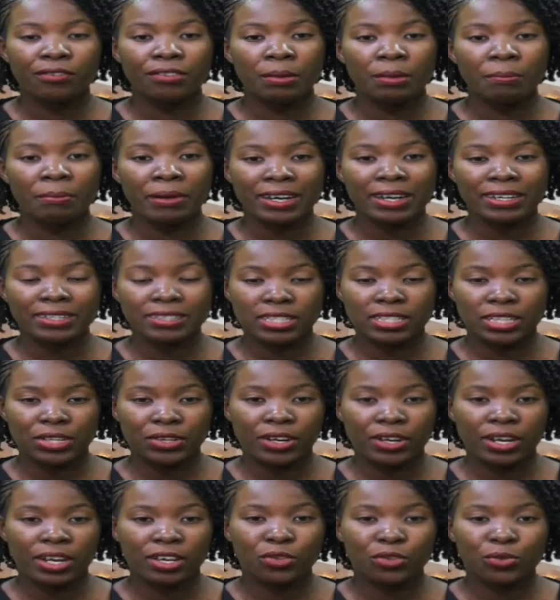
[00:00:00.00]

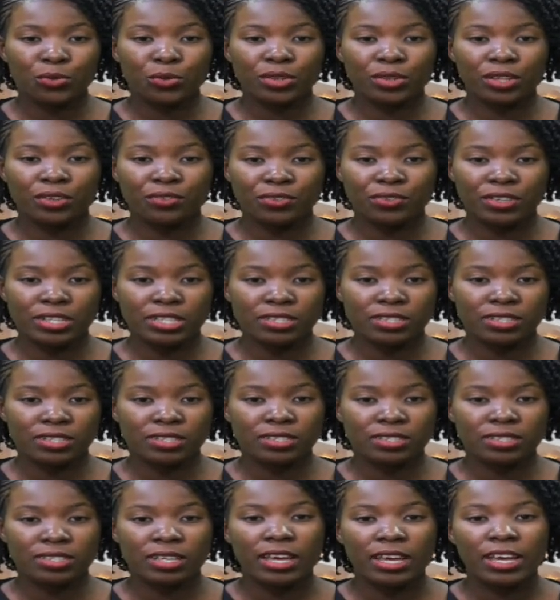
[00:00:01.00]
bacteria through the feces,
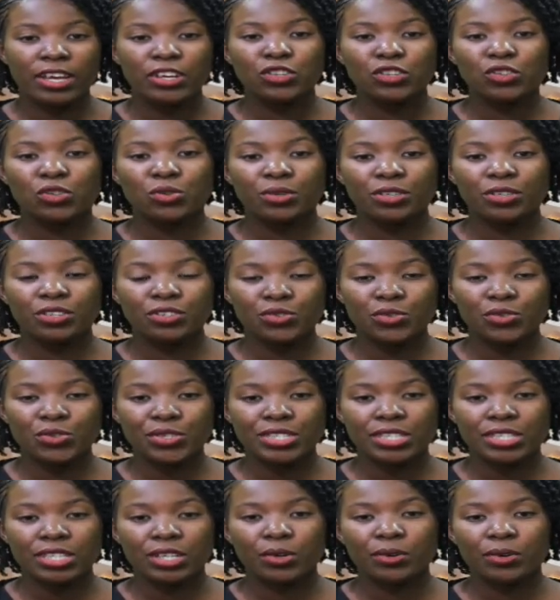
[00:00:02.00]
to reduce
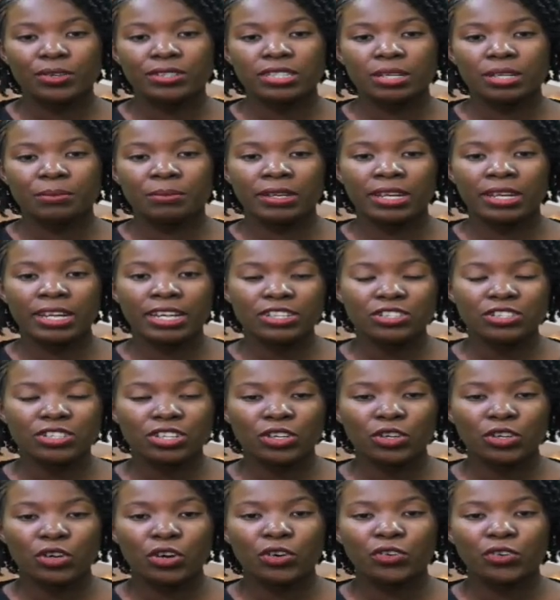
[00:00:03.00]
the contamination
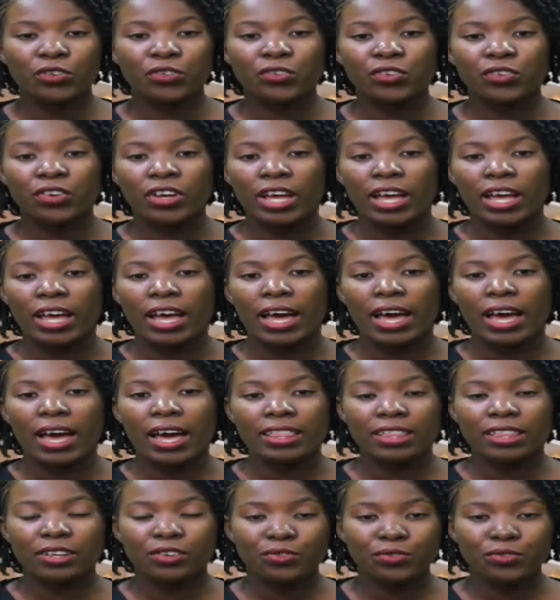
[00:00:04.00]
of other
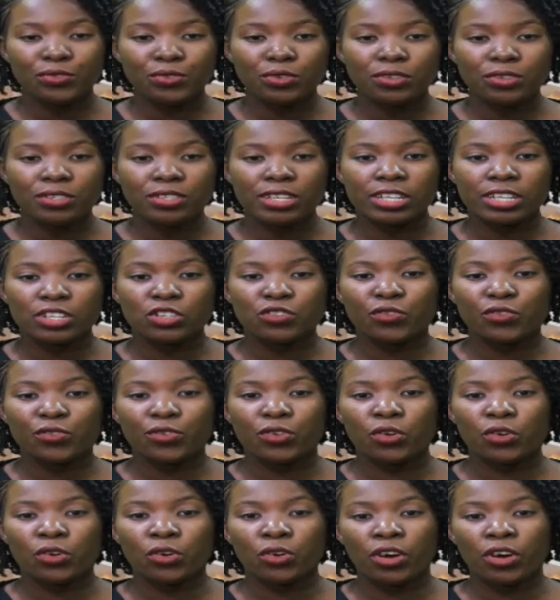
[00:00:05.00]
foods and
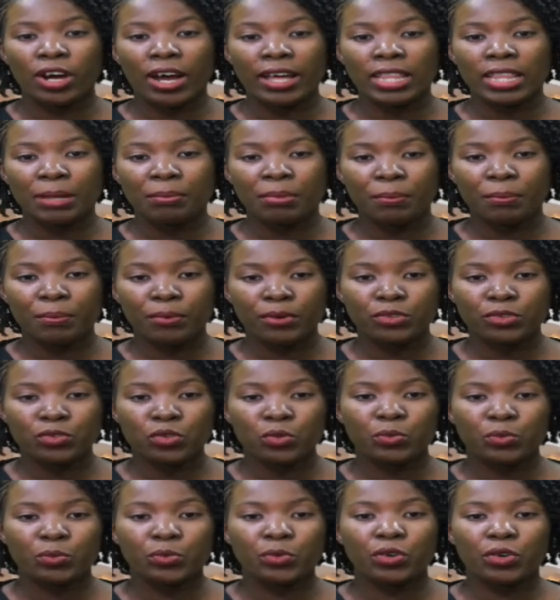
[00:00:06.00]
for other people
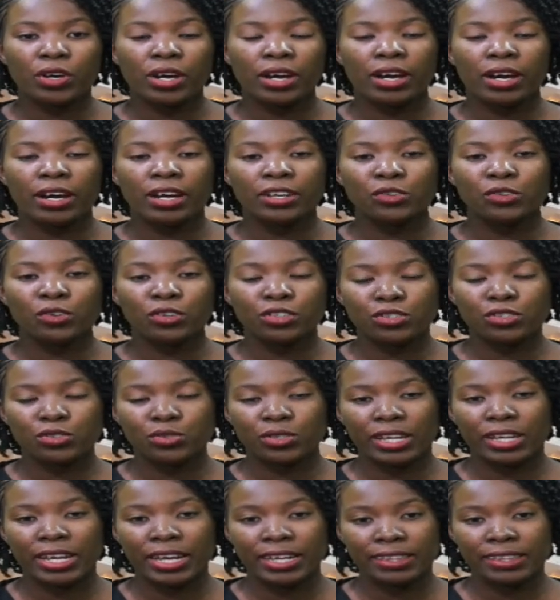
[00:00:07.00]
to not to
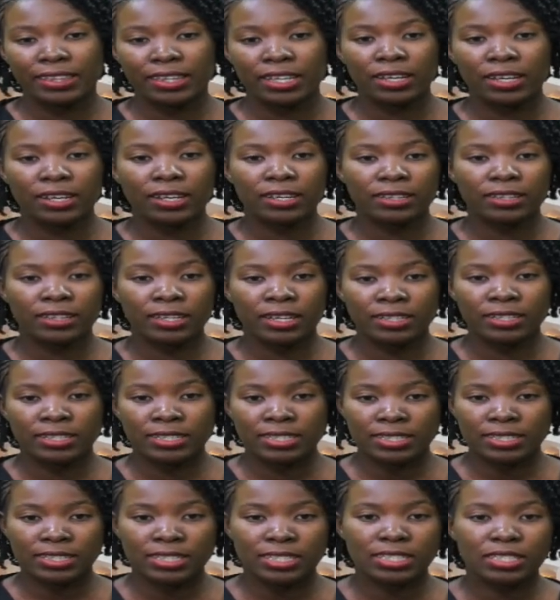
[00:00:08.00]
get the
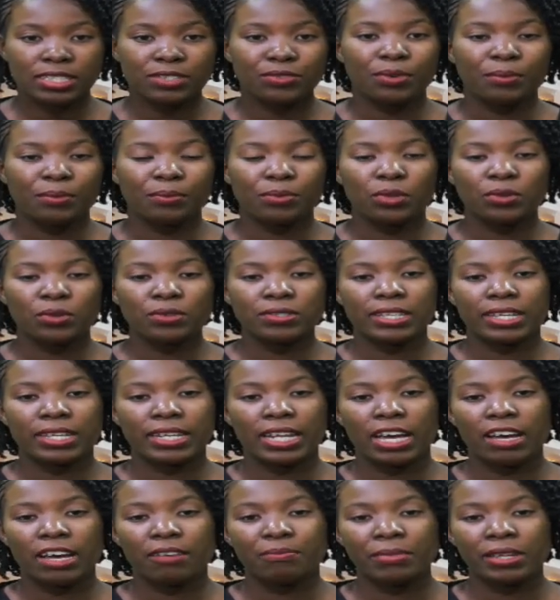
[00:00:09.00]
disease from those that
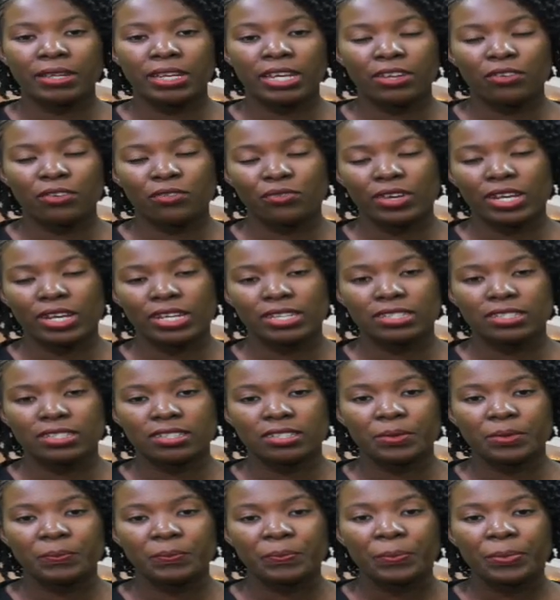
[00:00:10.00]
have been infected.
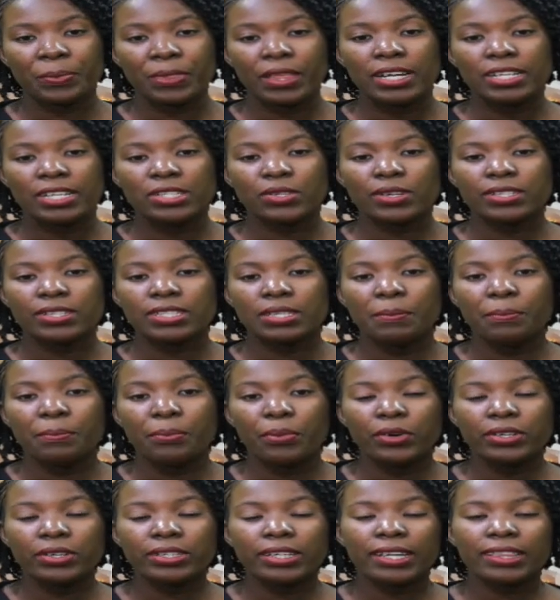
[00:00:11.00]
So it's
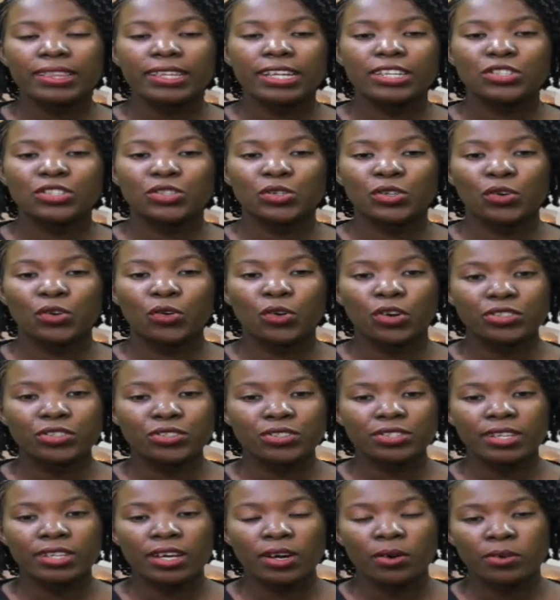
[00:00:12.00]
important that you go to the
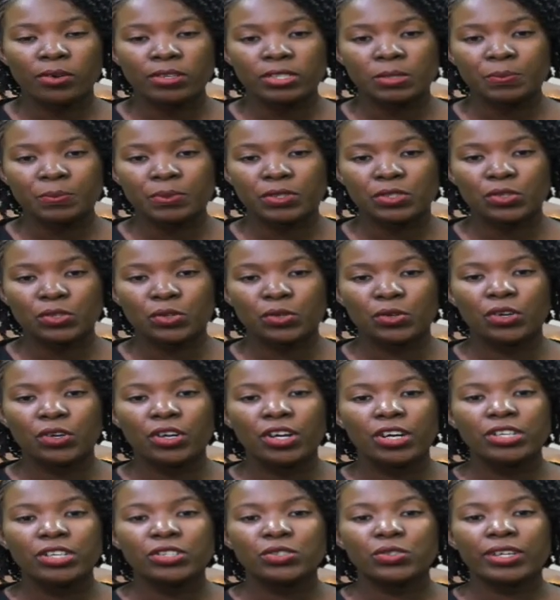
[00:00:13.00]
hospital
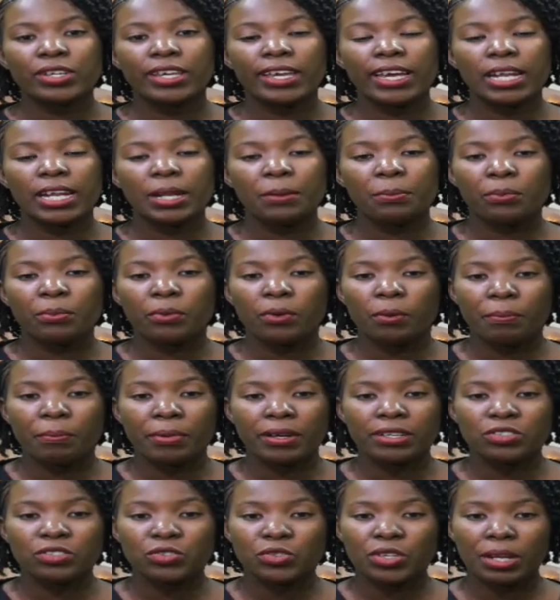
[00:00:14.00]
to get proper
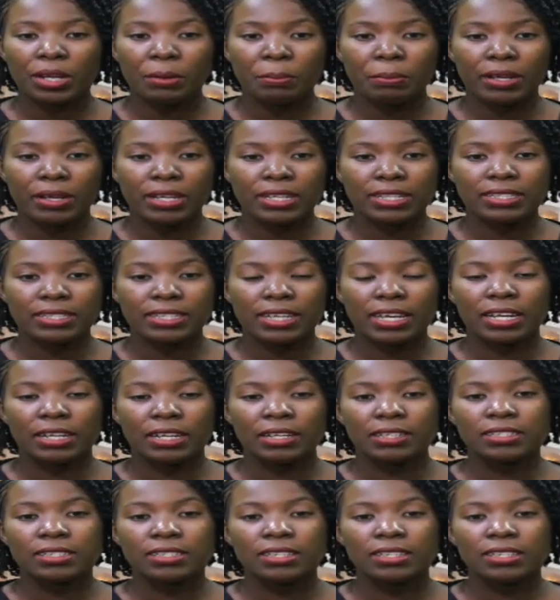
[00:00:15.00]
treatment and